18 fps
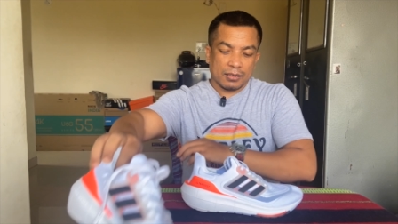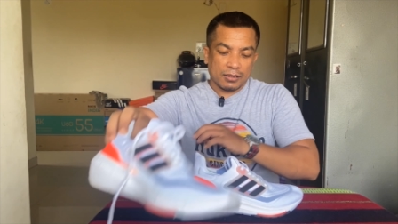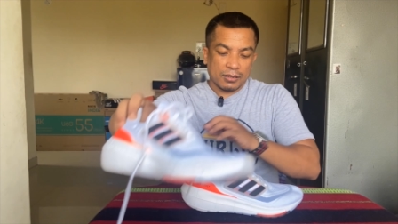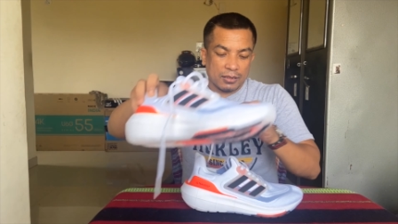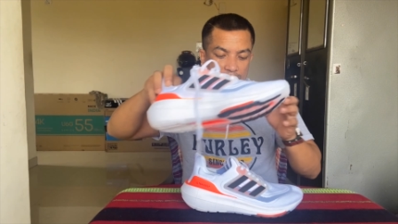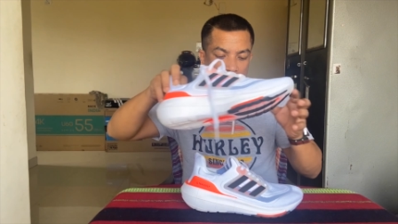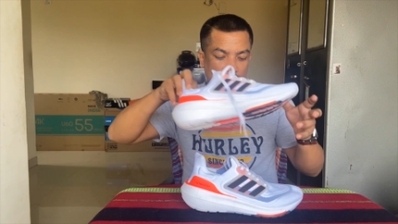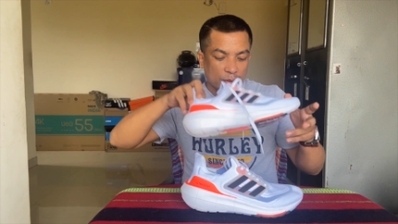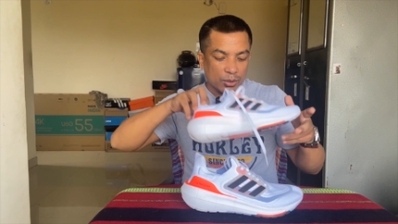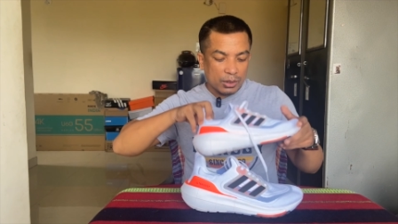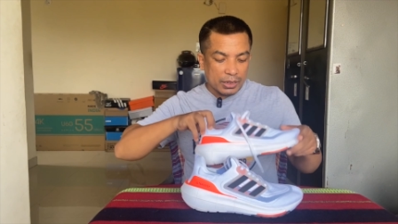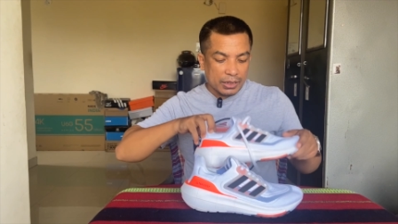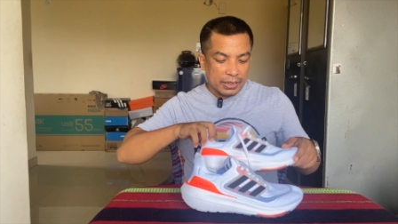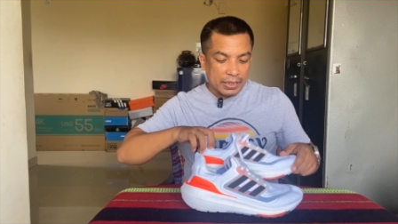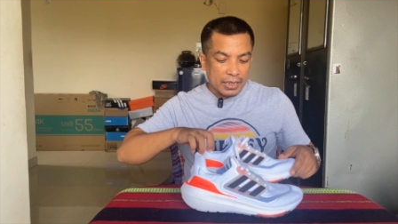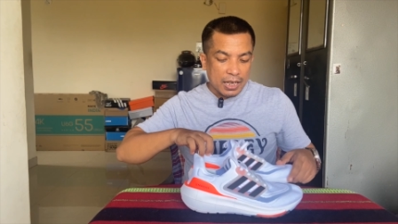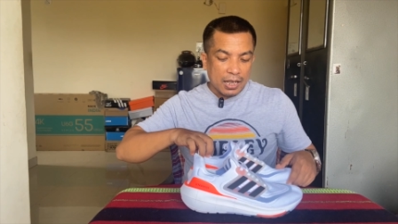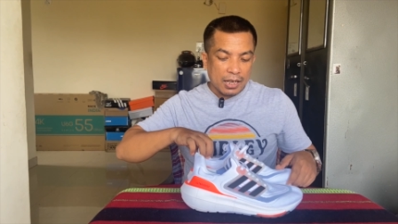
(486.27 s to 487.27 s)
So
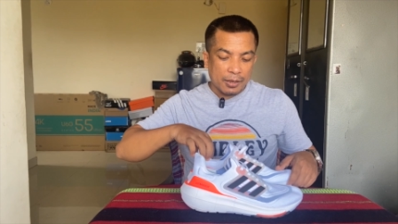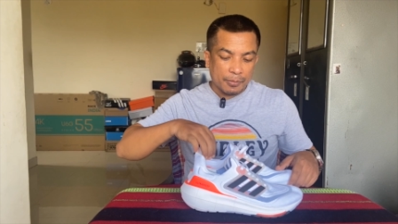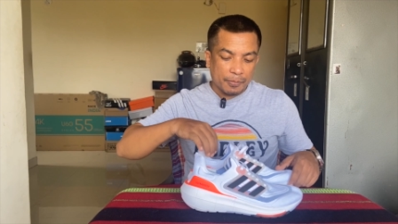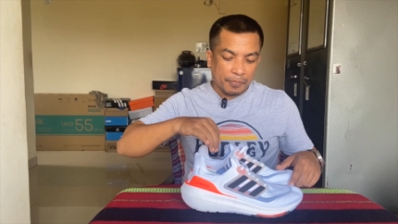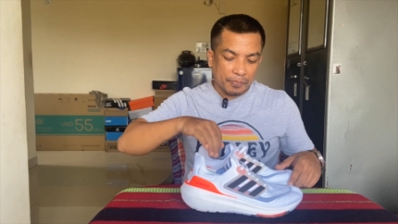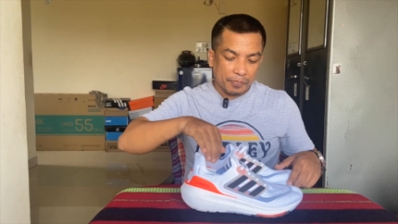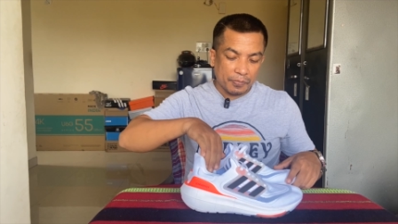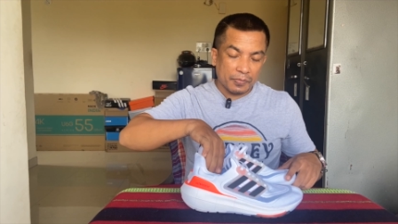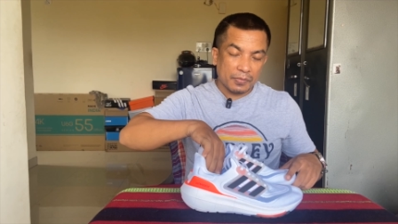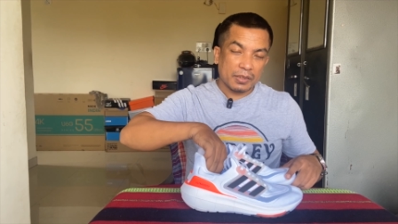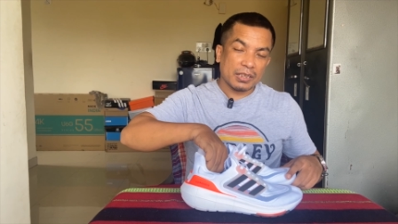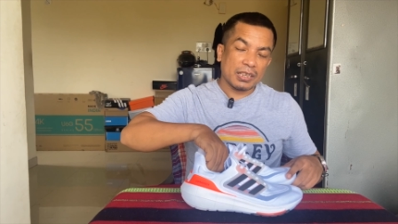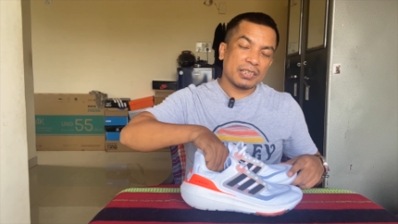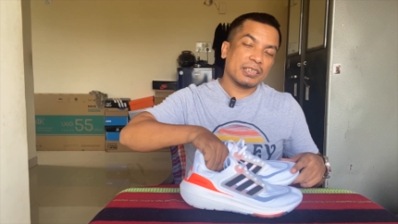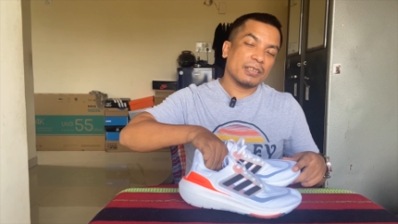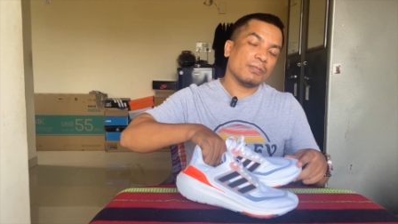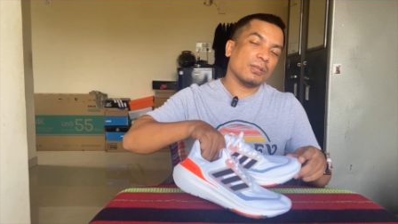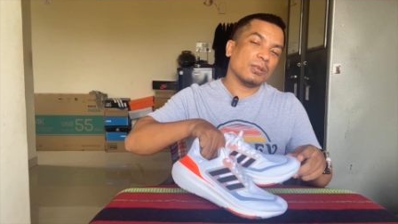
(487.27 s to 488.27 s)
yeah,
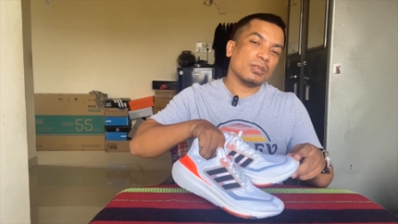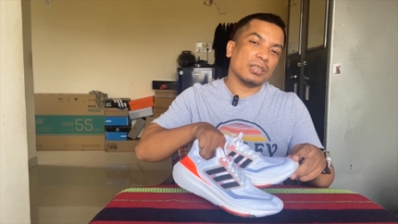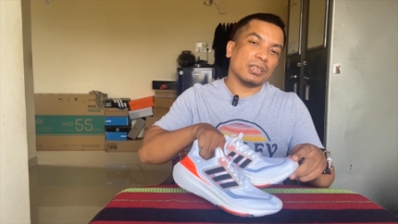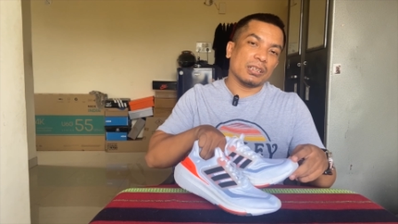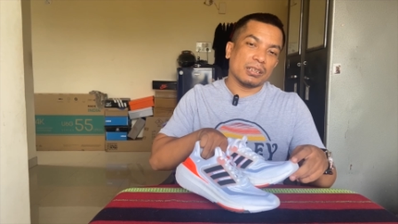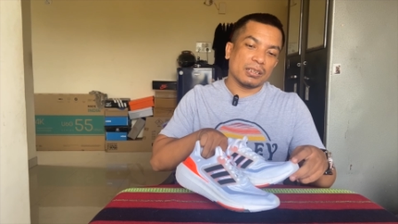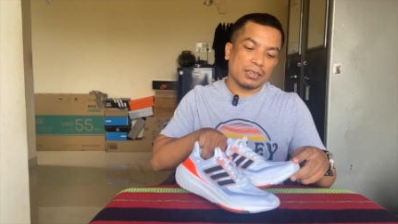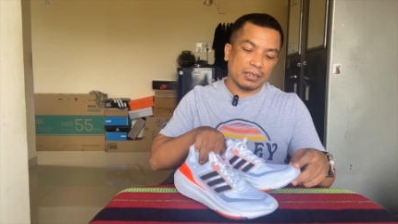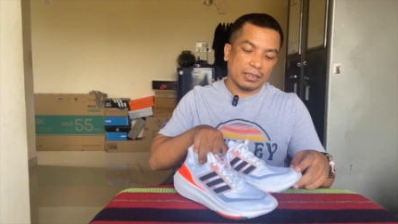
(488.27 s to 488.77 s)
that's about it.